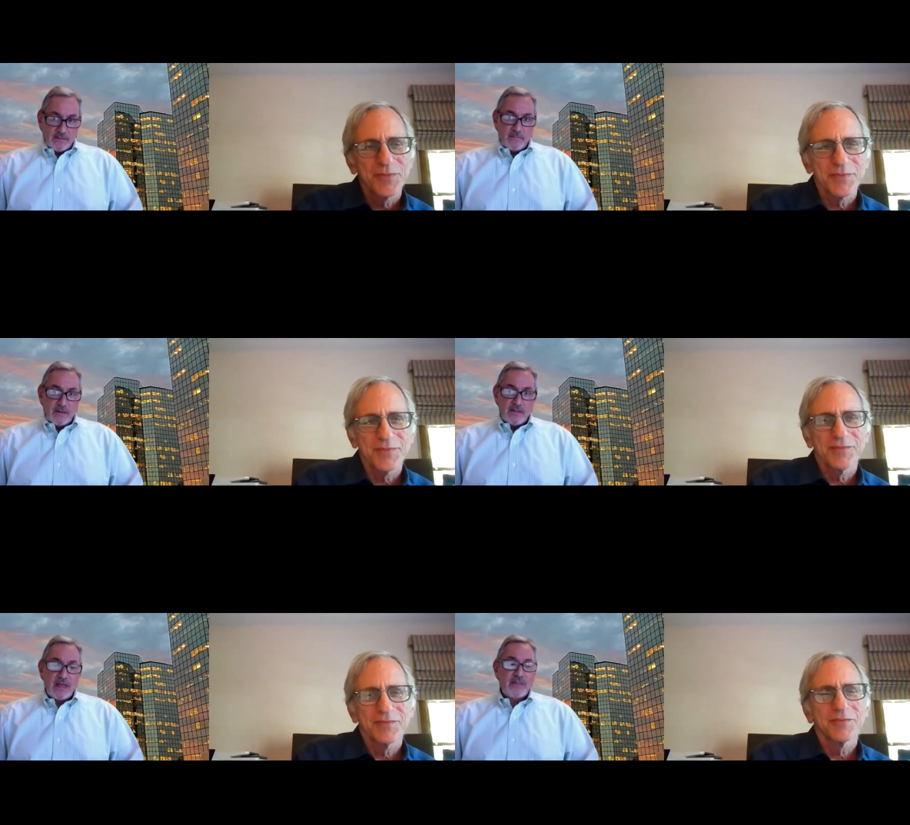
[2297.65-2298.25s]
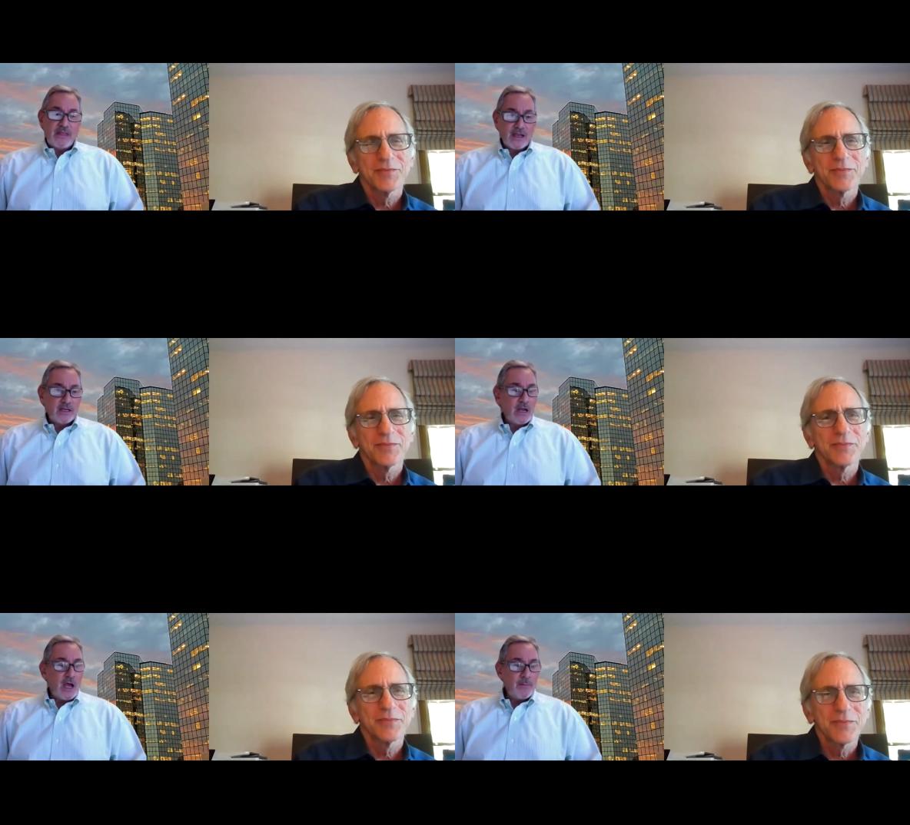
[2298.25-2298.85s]
Speaker 1: that the
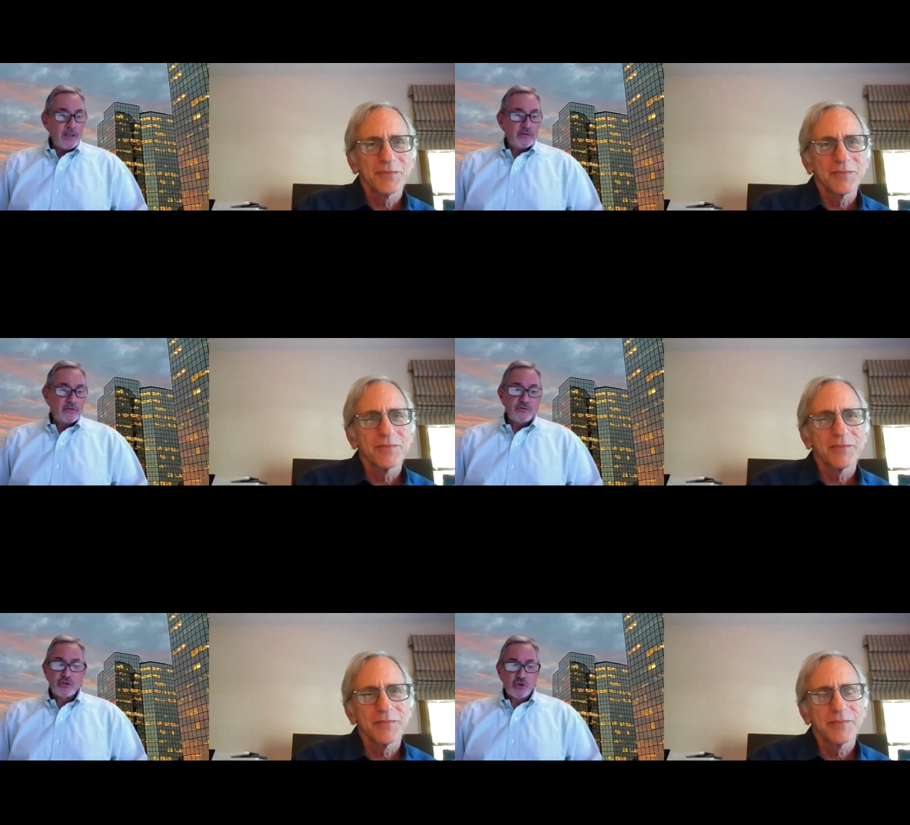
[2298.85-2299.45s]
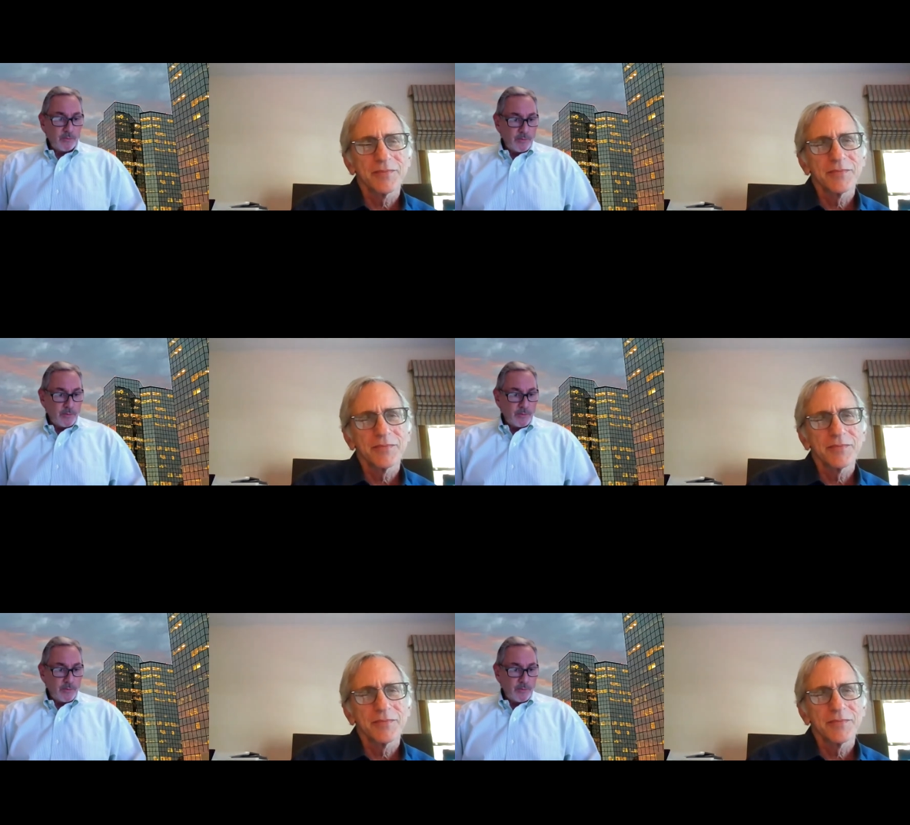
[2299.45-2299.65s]
economics in Sherman